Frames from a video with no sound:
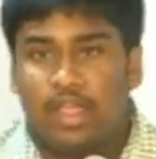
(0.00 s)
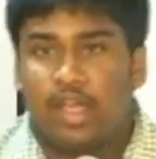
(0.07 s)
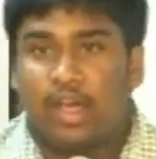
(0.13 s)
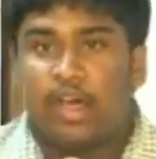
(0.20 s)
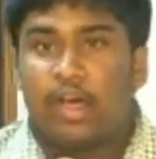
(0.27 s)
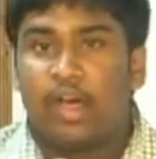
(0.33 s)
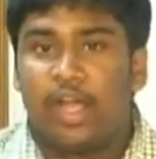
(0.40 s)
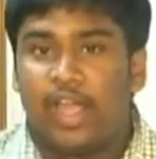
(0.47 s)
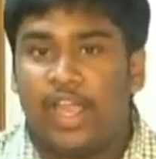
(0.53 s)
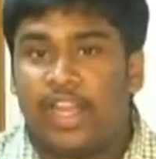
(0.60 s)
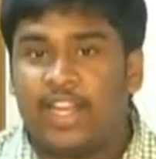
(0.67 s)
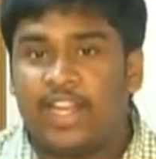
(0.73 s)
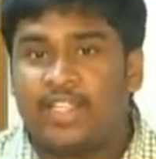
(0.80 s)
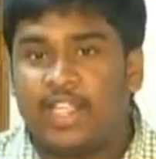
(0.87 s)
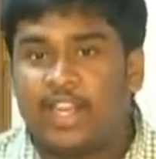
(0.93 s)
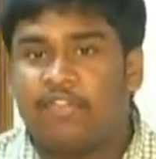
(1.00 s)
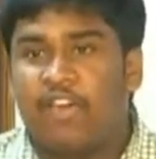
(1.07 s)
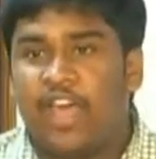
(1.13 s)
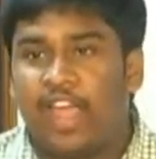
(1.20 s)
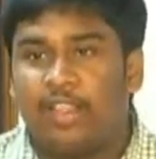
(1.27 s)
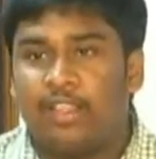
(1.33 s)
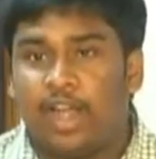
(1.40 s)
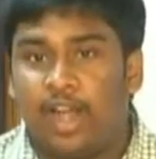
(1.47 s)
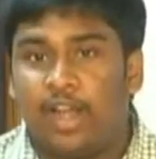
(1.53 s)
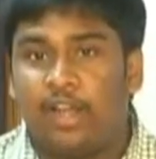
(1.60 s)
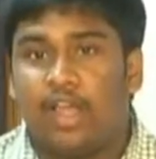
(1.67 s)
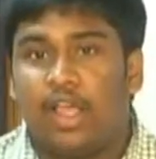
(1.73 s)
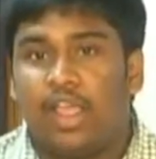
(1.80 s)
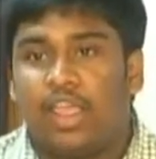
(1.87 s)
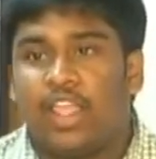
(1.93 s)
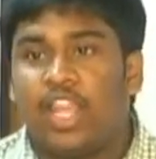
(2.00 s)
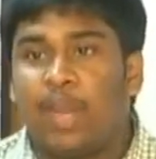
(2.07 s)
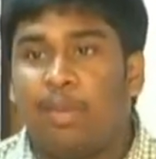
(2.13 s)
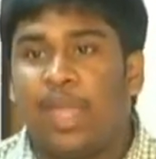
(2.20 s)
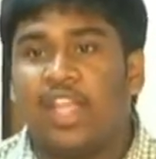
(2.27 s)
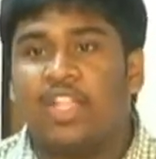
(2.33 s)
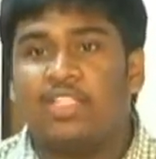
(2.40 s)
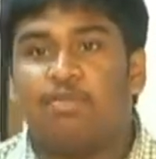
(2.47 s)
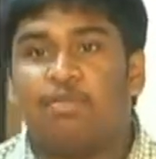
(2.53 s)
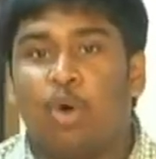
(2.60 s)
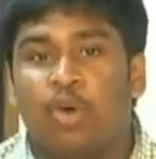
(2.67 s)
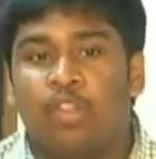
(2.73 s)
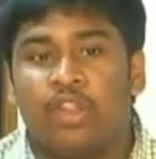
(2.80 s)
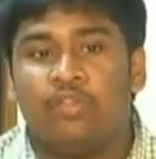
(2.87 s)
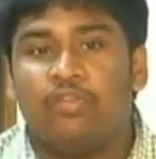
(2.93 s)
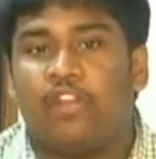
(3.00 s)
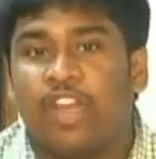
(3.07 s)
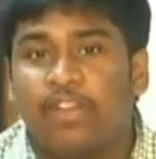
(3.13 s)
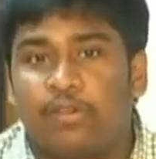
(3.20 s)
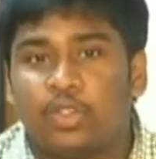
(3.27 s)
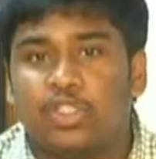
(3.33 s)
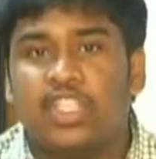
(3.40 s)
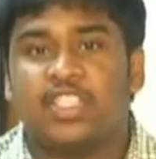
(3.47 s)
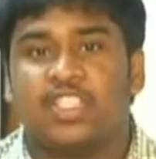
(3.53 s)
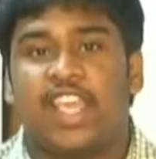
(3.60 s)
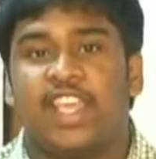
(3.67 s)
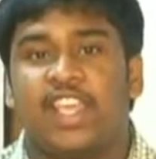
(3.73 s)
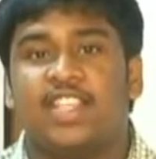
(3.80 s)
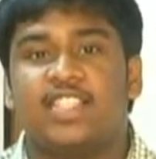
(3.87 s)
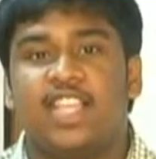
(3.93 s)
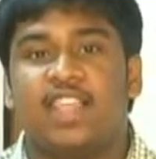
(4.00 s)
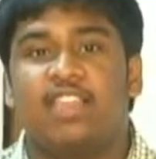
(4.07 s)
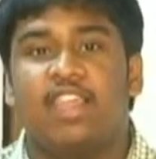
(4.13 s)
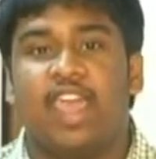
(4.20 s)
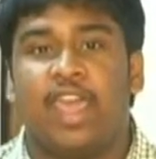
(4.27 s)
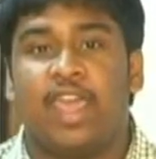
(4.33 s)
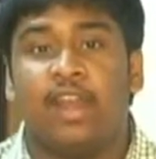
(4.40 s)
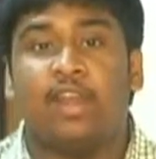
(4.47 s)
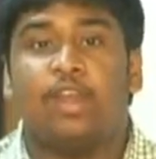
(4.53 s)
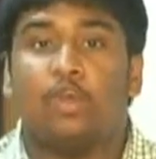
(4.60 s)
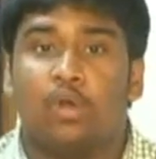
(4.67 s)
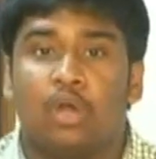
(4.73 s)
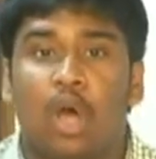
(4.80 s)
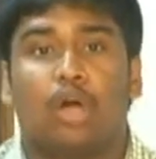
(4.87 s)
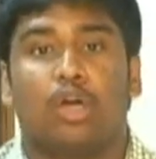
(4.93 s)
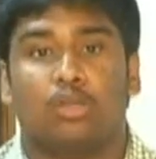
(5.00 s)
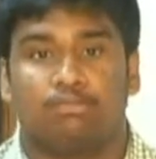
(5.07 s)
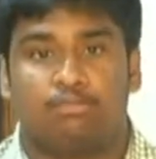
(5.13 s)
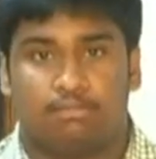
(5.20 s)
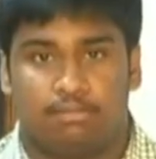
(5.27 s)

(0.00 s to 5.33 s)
uh, it is a fact that he remains more than 5 to 6 seconds in the air to dunk.